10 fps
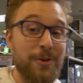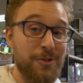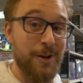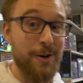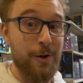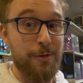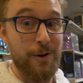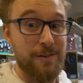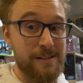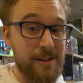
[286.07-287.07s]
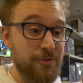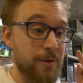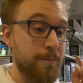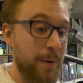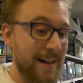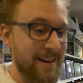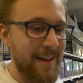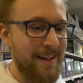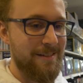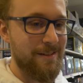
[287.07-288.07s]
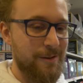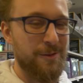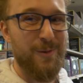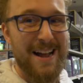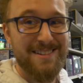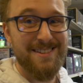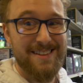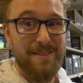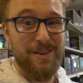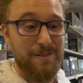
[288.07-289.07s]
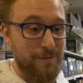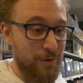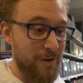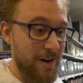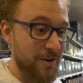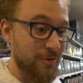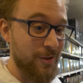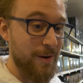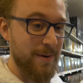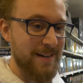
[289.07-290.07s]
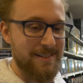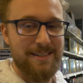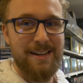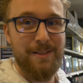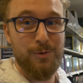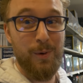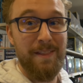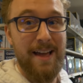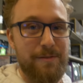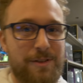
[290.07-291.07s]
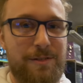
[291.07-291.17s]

originally going to go 3600, but since there's a Ryzen 7 for $130, and there's one left,